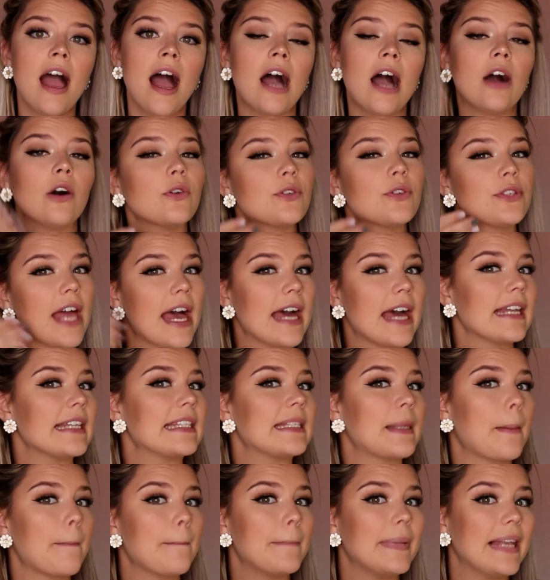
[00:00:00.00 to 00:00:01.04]
I also added
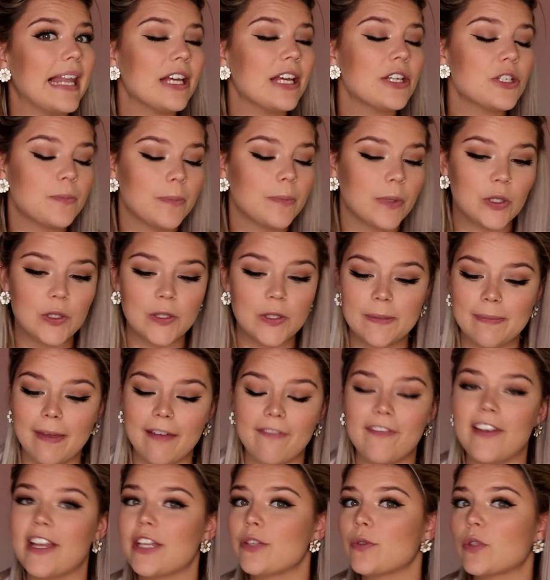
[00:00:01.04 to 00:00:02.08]
some blush because my
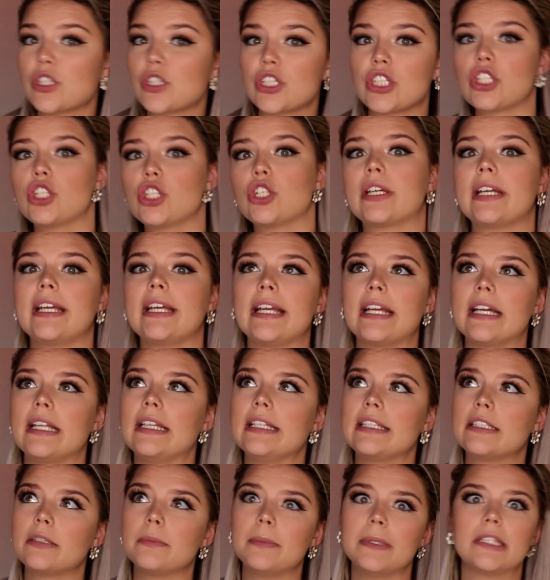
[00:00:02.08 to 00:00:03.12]
face was just looking a
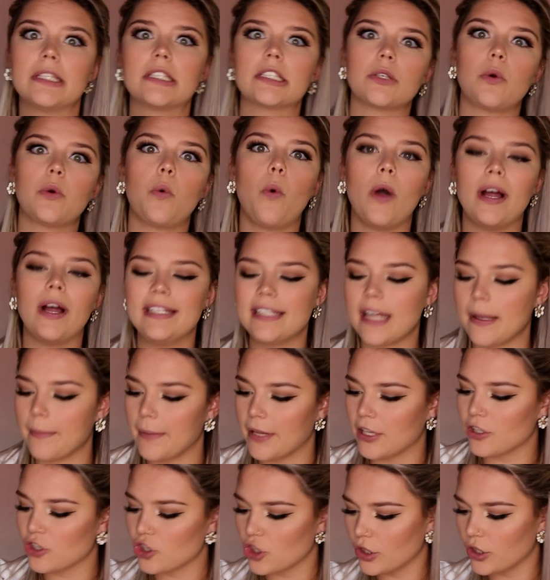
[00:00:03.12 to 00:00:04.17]
little bit
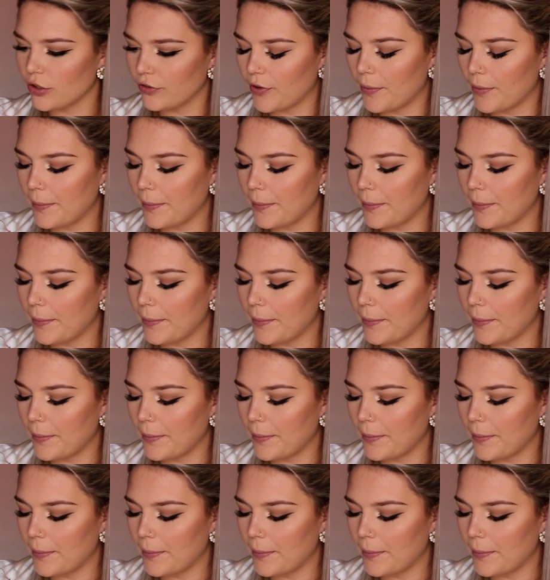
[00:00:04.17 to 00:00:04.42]
one-dimensional for